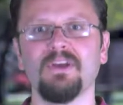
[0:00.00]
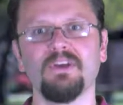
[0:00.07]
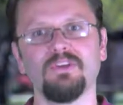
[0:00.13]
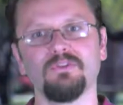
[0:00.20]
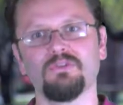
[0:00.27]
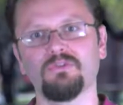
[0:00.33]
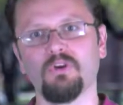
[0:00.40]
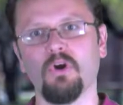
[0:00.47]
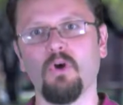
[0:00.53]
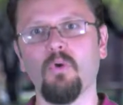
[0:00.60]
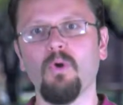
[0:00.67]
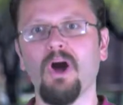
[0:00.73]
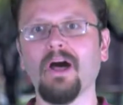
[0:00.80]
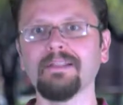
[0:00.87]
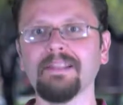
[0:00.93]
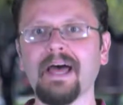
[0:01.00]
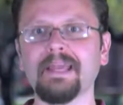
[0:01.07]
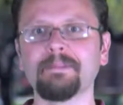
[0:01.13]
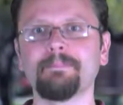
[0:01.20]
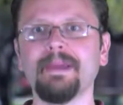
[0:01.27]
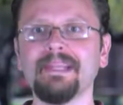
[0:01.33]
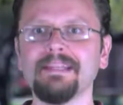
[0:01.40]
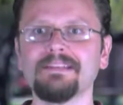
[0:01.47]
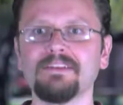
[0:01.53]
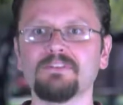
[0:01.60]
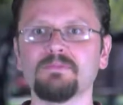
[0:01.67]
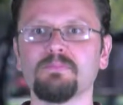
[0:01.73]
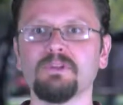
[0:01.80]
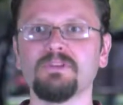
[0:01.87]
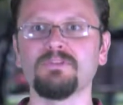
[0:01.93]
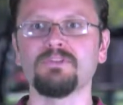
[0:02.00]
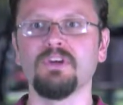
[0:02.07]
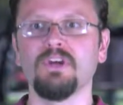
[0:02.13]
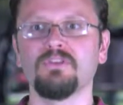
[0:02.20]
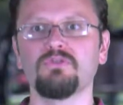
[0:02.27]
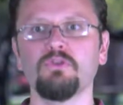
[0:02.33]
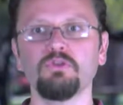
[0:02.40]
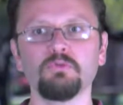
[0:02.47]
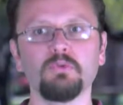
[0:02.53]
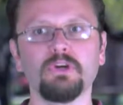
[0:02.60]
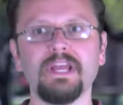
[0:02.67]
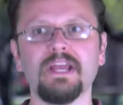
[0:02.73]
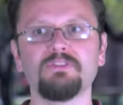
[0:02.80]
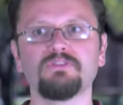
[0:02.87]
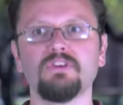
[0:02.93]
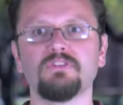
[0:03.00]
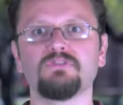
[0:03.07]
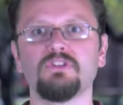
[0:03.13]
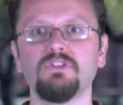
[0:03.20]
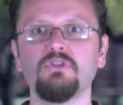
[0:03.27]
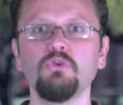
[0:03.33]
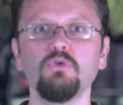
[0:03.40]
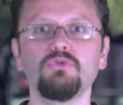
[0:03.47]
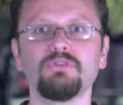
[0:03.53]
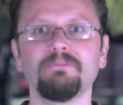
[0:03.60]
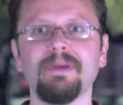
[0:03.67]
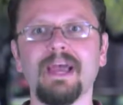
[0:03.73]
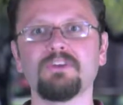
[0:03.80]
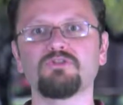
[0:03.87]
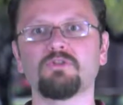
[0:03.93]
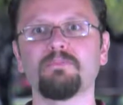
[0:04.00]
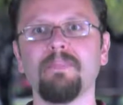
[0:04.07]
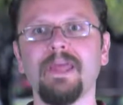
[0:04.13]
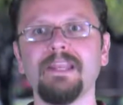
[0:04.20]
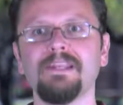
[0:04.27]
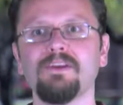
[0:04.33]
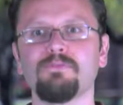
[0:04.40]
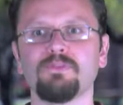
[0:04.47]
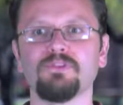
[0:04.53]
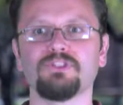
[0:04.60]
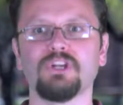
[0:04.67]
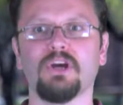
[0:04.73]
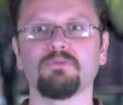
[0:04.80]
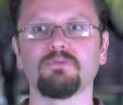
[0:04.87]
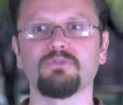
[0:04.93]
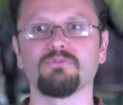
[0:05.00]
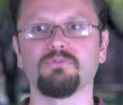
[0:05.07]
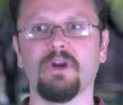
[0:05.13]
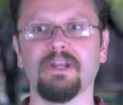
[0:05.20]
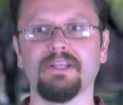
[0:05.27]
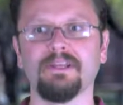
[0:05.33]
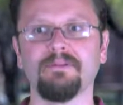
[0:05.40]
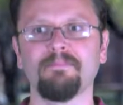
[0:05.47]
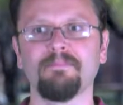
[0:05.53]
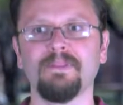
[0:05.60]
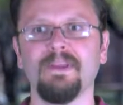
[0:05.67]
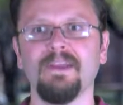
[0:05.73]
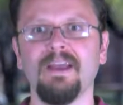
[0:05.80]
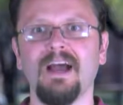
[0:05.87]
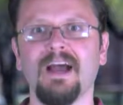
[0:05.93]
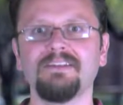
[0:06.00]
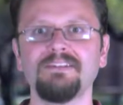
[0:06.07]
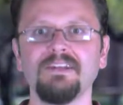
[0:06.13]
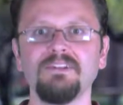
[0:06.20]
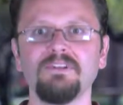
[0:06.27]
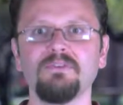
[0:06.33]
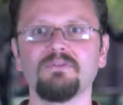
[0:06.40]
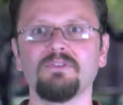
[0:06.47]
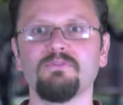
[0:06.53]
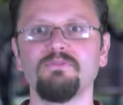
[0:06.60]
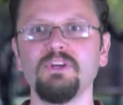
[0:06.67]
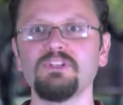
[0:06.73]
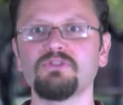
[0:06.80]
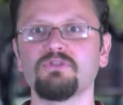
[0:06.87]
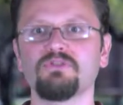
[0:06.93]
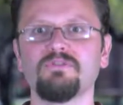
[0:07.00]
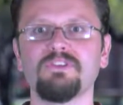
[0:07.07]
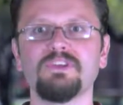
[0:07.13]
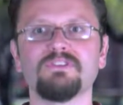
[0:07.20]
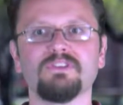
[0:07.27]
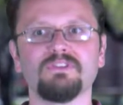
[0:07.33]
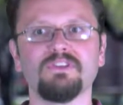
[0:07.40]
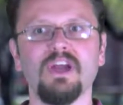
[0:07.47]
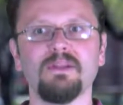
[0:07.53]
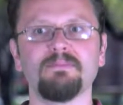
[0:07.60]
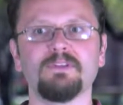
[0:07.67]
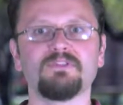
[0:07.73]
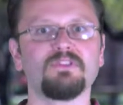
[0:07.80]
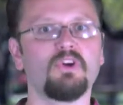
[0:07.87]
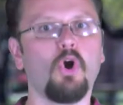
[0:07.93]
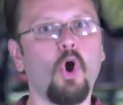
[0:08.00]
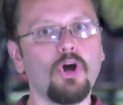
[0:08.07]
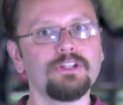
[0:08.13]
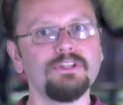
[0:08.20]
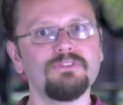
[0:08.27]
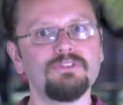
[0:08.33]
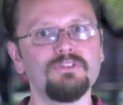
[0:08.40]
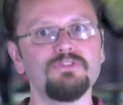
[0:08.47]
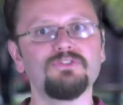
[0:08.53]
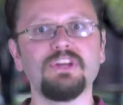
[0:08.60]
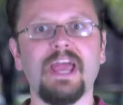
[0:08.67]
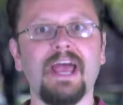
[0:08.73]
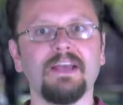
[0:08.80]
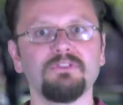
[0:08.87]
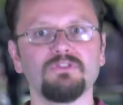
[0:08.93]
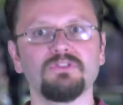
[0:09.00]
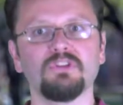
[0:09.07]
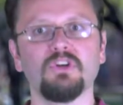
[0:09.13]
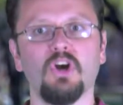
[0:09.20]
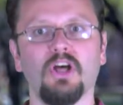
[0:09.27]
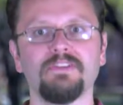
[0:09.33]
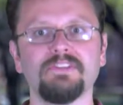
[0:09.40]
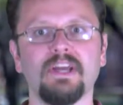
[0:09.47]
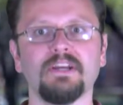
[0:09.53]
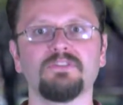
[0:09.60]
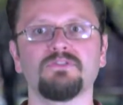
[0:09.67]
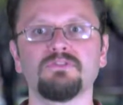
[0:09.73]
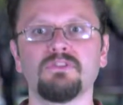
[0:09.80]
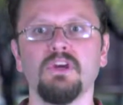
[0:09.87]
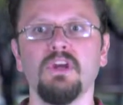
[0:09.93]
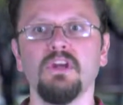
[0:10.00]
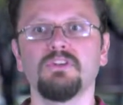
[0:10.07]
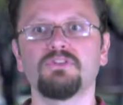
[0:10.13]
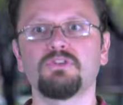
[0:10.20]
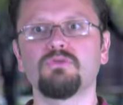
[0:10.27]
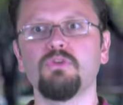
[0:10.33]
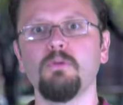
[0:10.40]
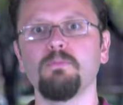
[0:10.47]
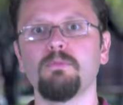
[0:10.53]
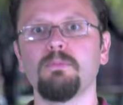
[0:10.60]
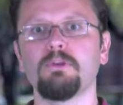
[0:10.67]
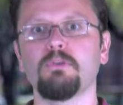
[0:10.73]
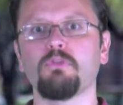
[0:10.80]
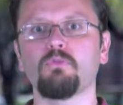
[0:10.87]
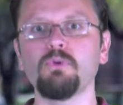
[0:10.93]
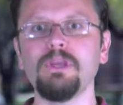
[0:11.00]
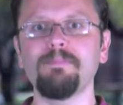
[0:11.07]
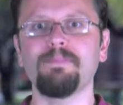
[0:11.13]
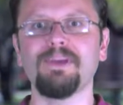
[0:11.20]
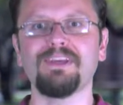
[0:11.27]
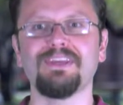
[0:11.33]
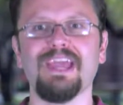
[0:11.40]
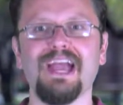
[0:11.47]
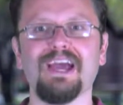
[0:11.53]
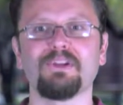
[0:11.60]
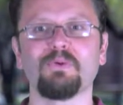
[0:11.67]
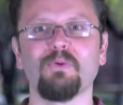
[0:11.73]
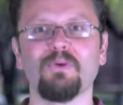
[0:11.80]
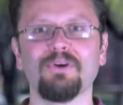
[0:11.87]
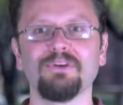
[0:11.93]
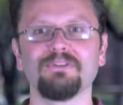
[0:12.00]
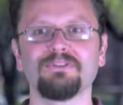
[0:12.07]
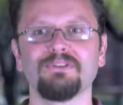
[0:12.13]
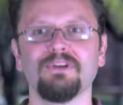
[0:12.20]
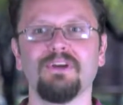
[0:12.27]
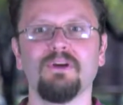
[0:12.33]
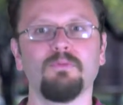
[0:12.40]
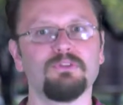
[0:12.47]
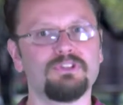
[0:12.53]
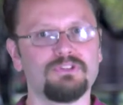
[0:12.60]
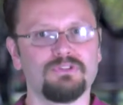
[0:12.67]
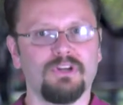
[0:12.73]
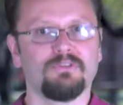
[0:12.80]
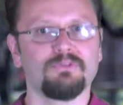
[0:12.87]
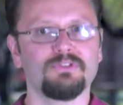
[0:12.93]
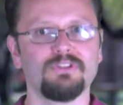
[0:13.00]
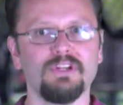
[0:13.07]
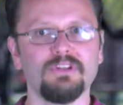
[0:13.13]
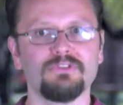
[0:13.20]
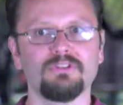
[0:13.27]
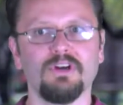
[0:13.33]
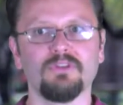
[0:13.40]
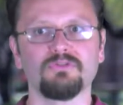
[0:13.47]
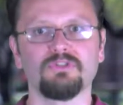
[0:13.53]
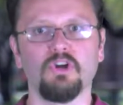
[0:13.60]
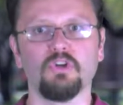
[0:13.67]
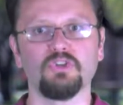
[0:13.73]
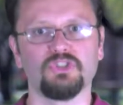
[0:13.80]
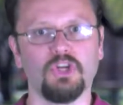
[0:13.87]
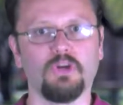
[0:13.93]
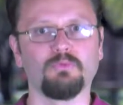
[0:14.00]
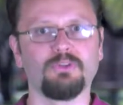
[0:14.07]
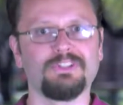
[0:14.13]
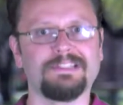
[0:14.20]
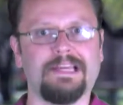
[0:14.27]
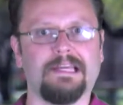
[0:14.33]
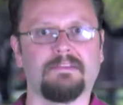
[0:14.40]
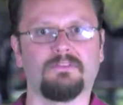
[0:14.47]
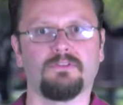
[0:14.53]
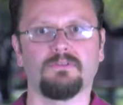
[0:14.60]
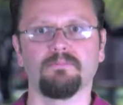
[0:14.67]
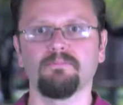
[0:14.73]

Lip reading: So, unlike many disciplines, social work asks us to use and master many different genres of writing. I tend to use the features of these assignments, their audiences, tasks, and contexts, to group them into 3 big categories, which genre studies scholars call genre sets.